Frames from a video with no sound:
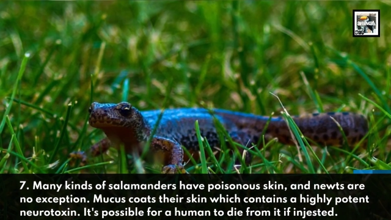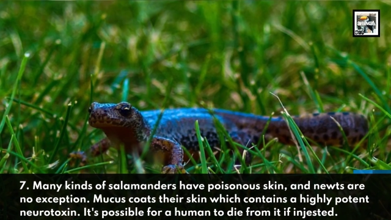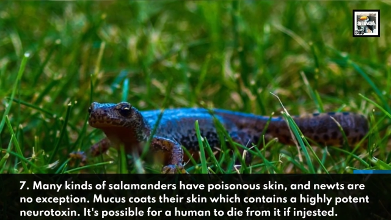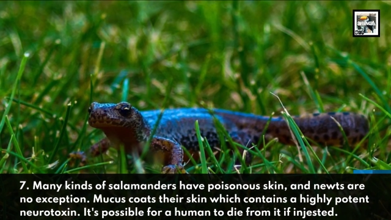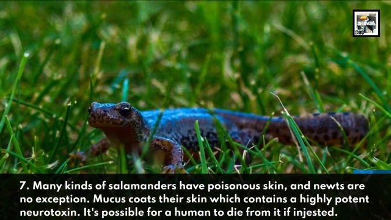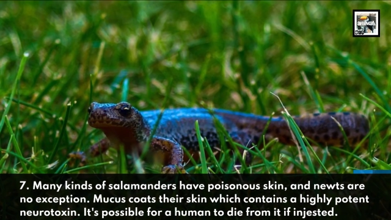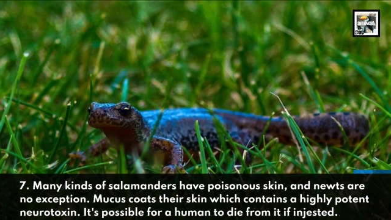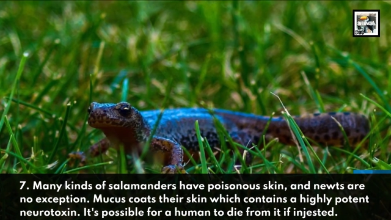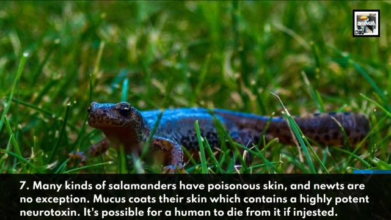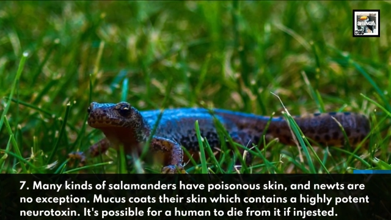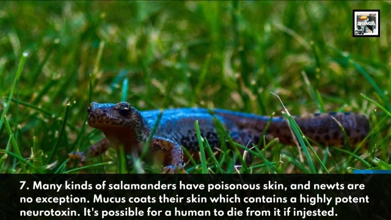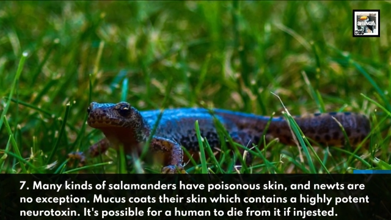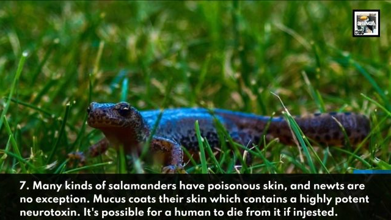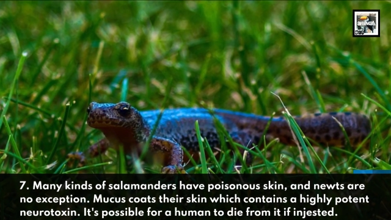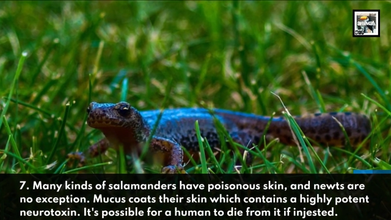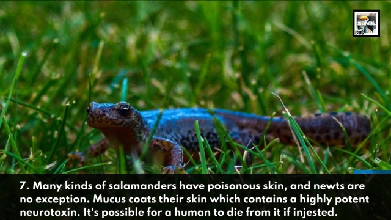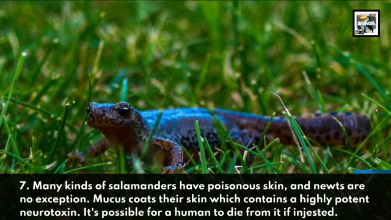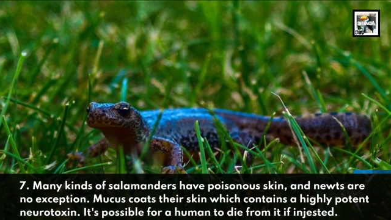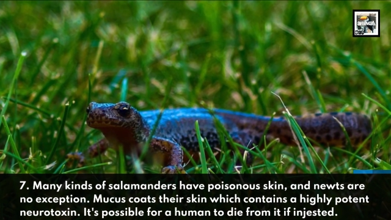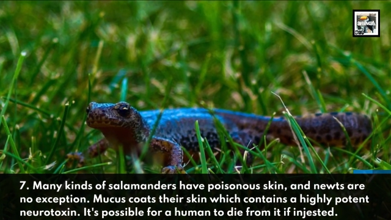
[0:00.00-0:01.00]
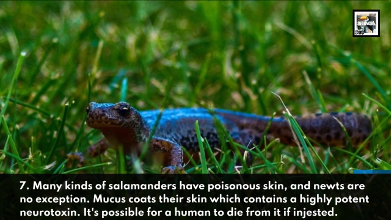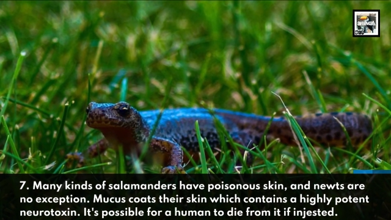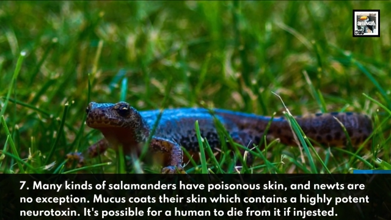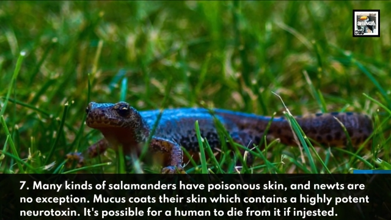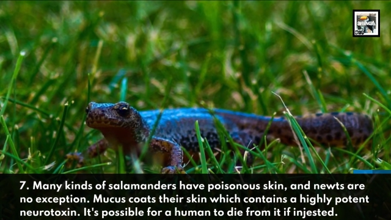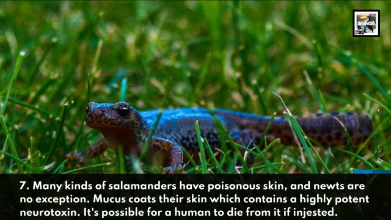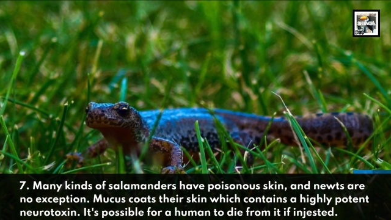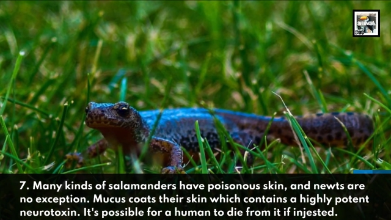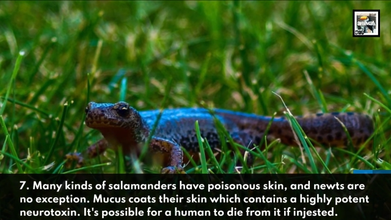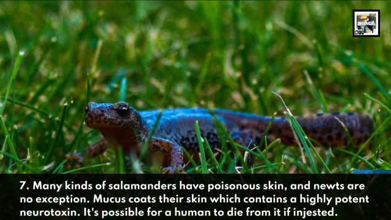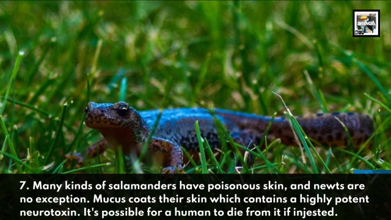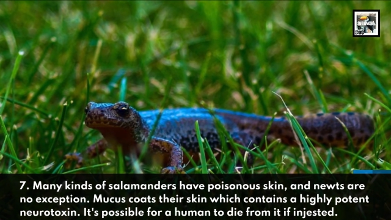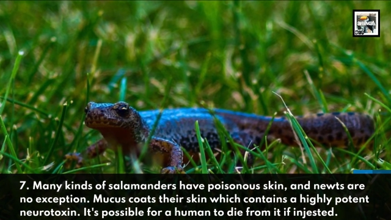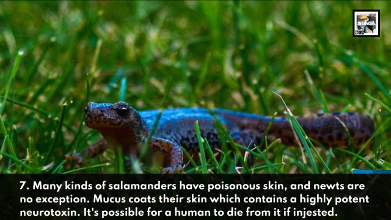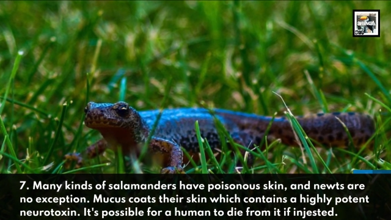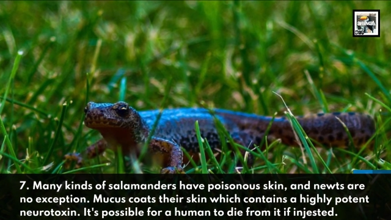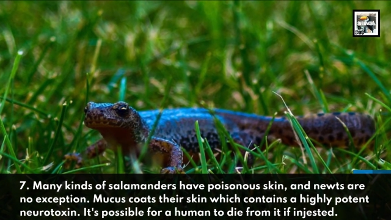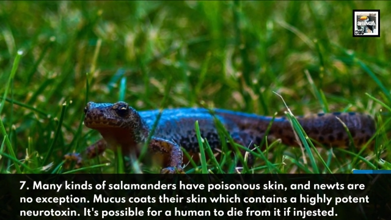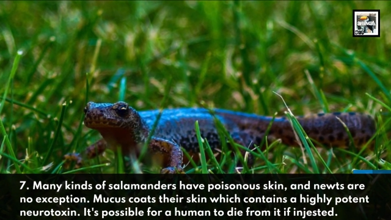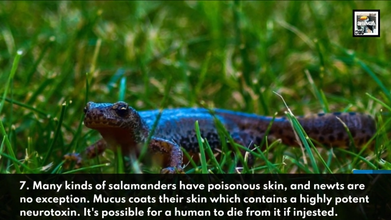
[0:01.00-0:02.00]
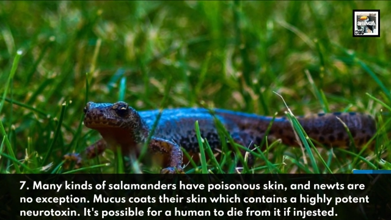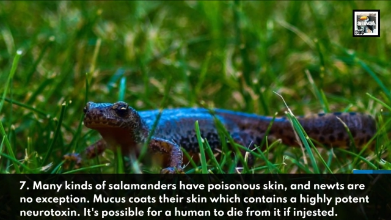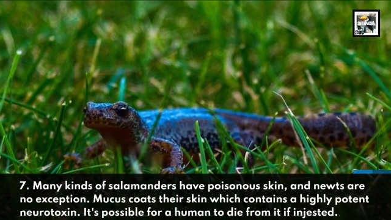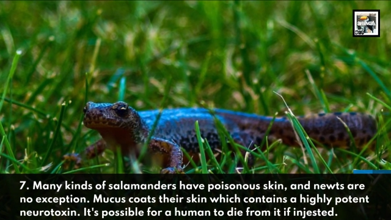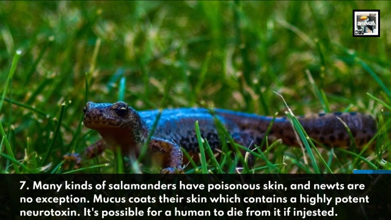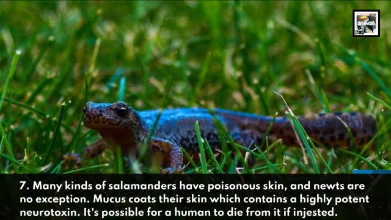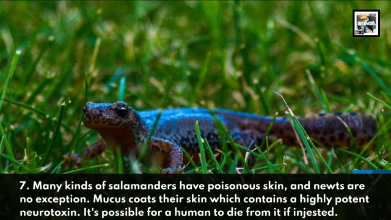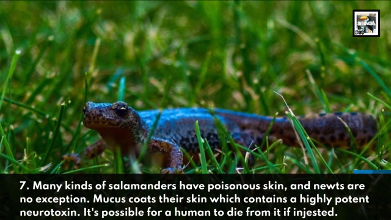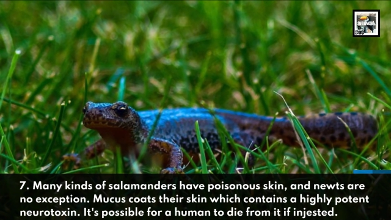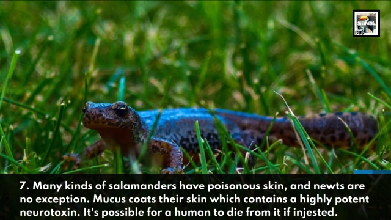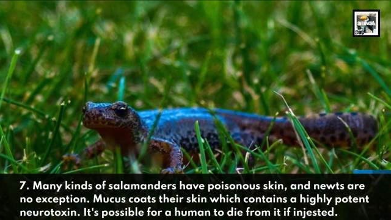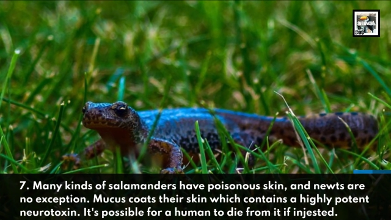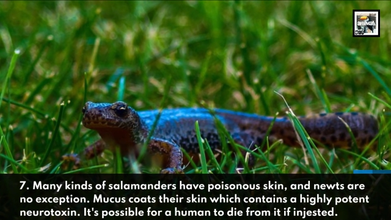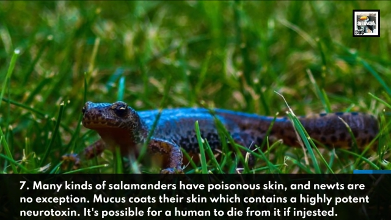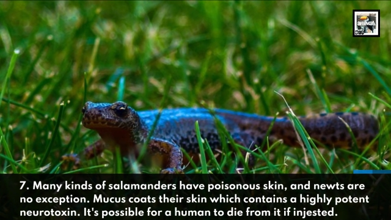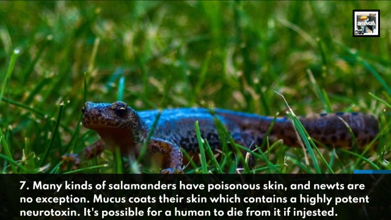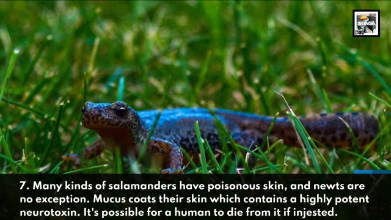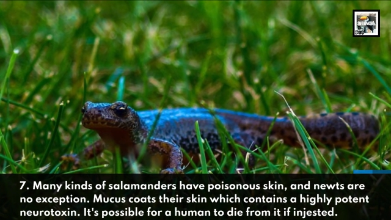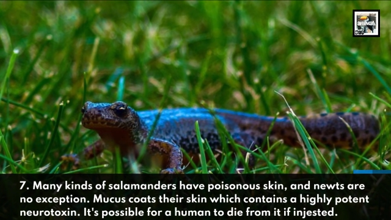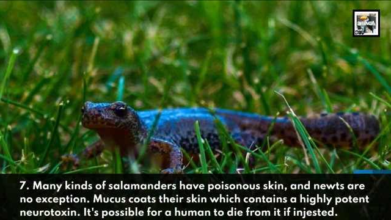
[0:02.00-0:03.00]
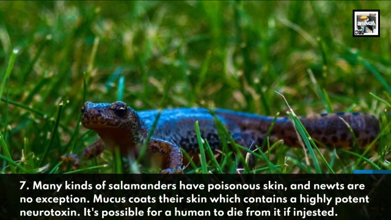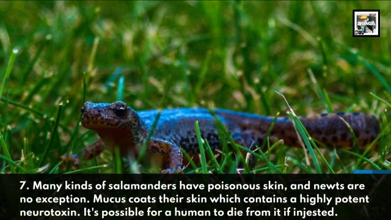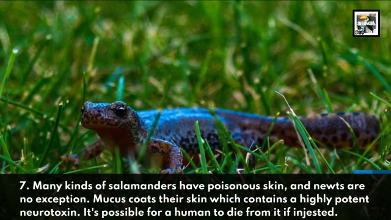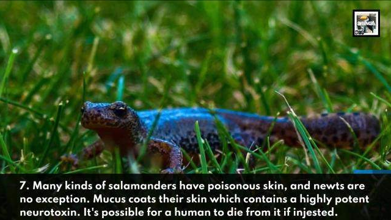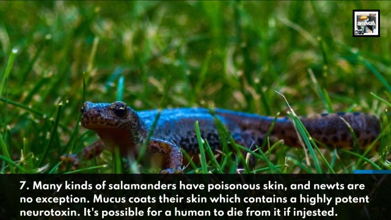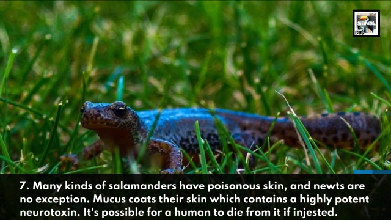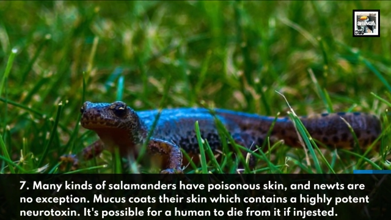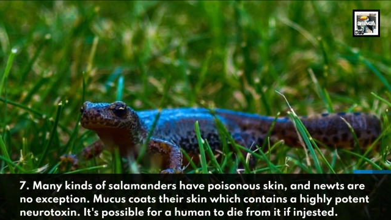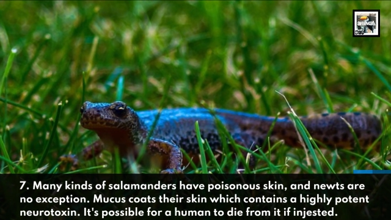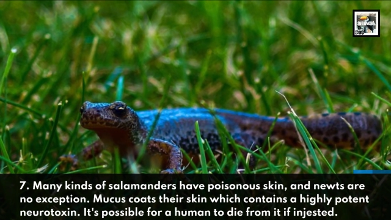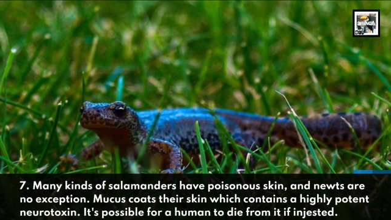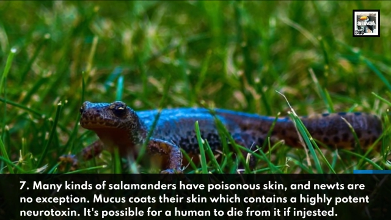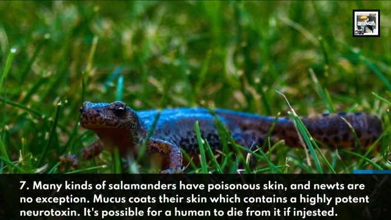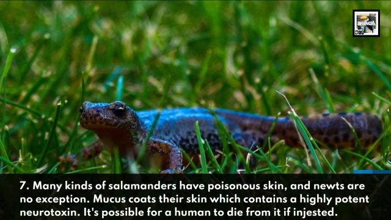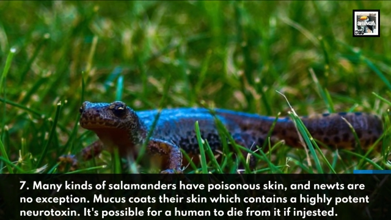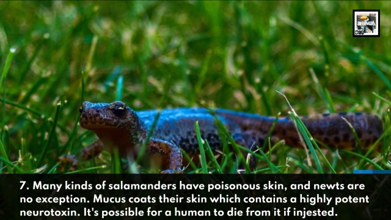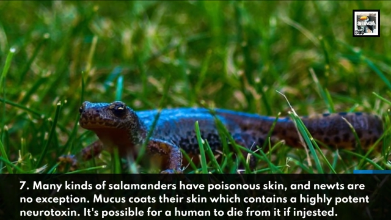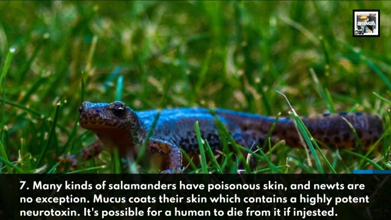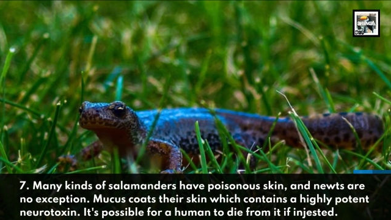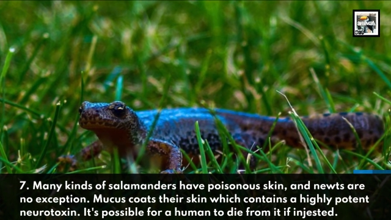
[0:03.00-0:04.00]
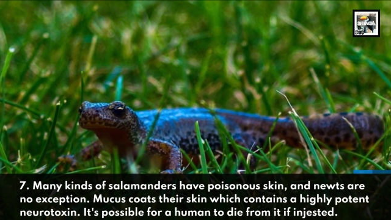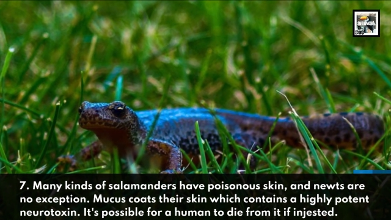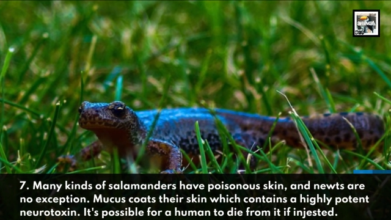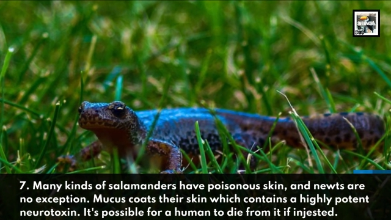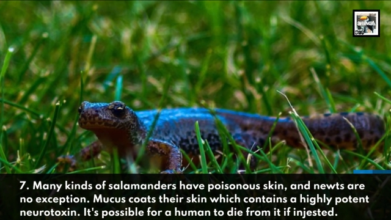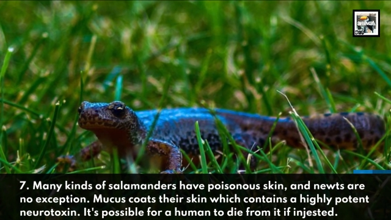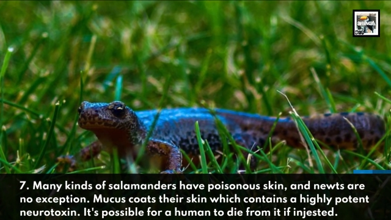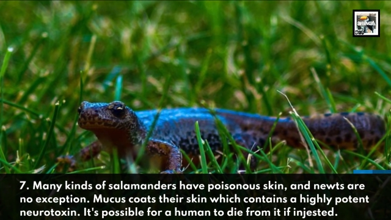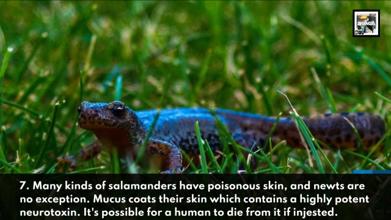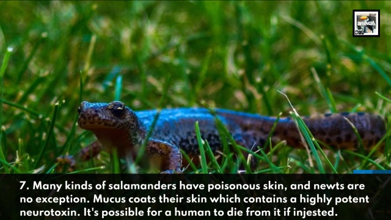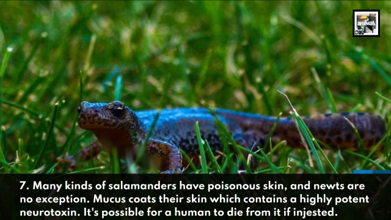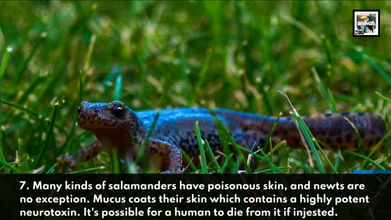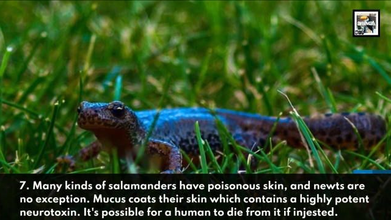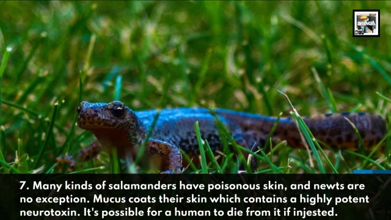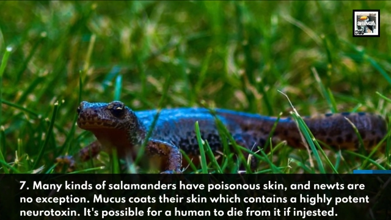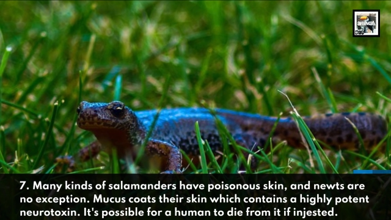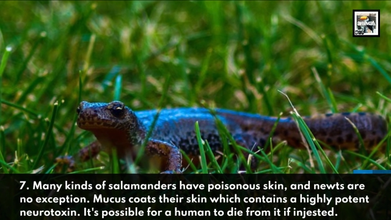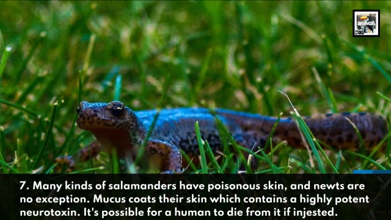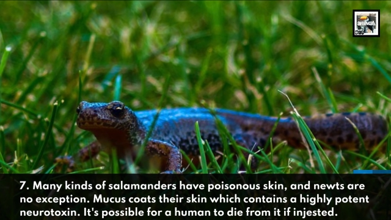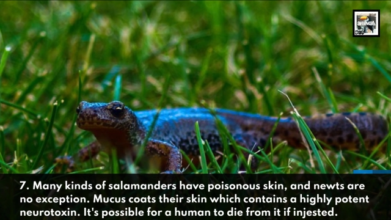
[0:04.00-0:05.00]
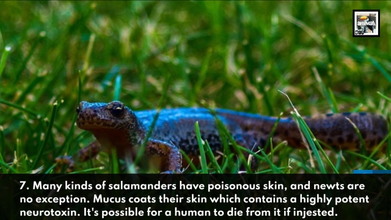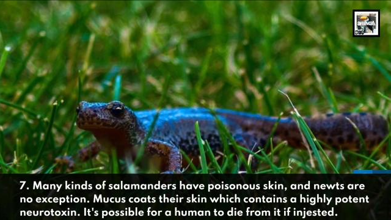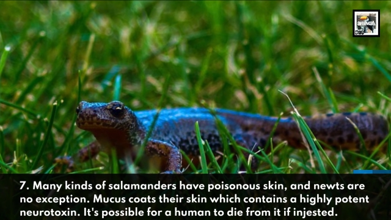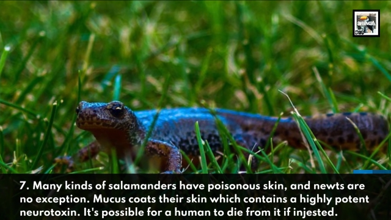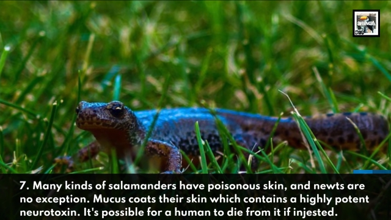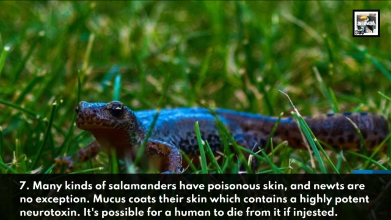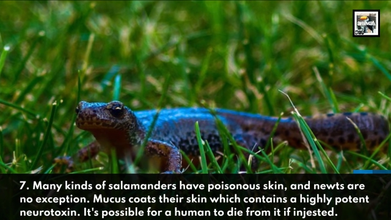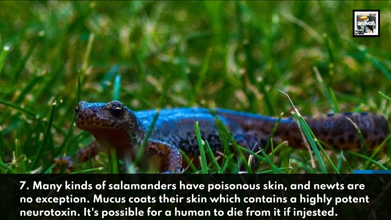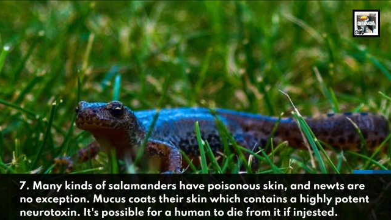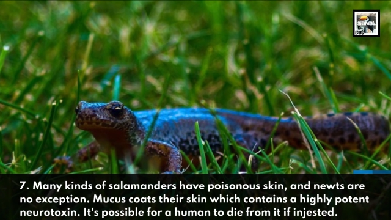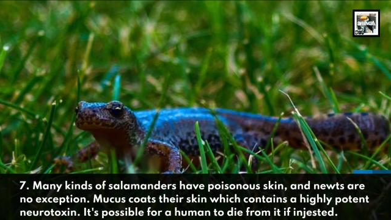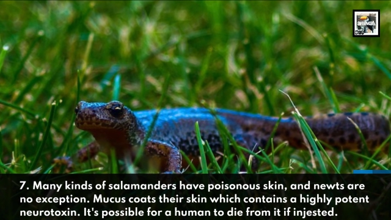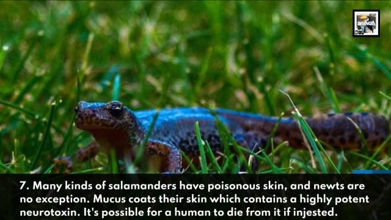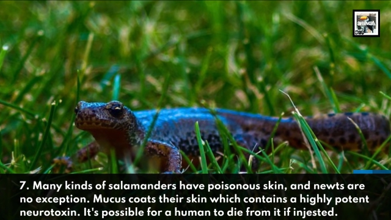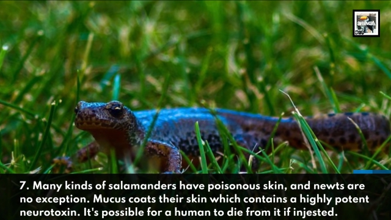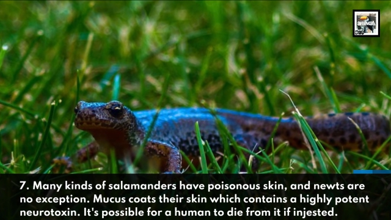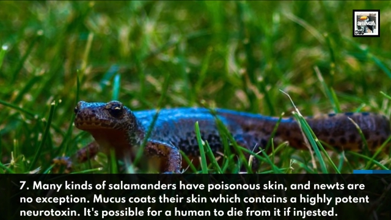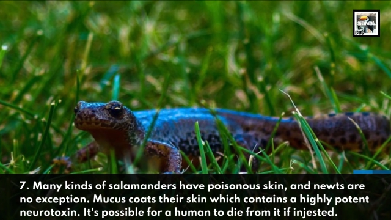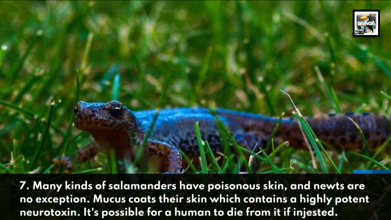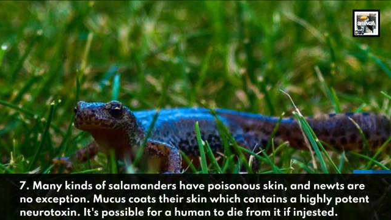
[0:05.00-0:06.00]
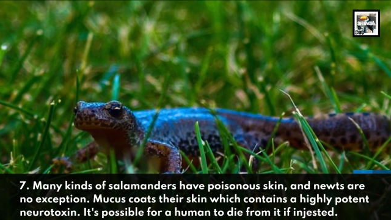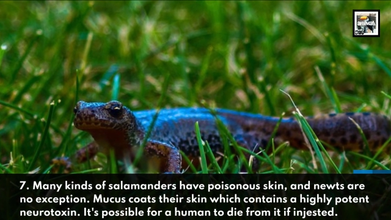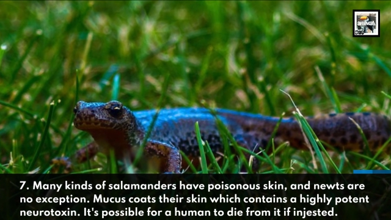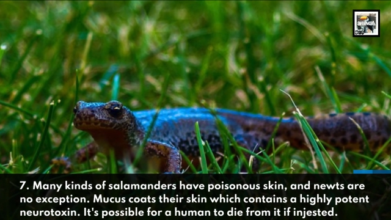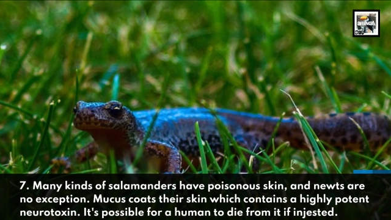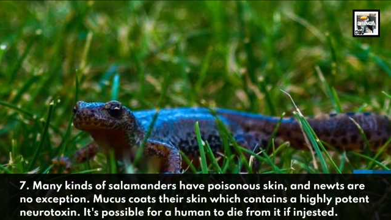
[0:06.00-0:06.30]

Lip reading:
No face is visible, so there are no lips to read.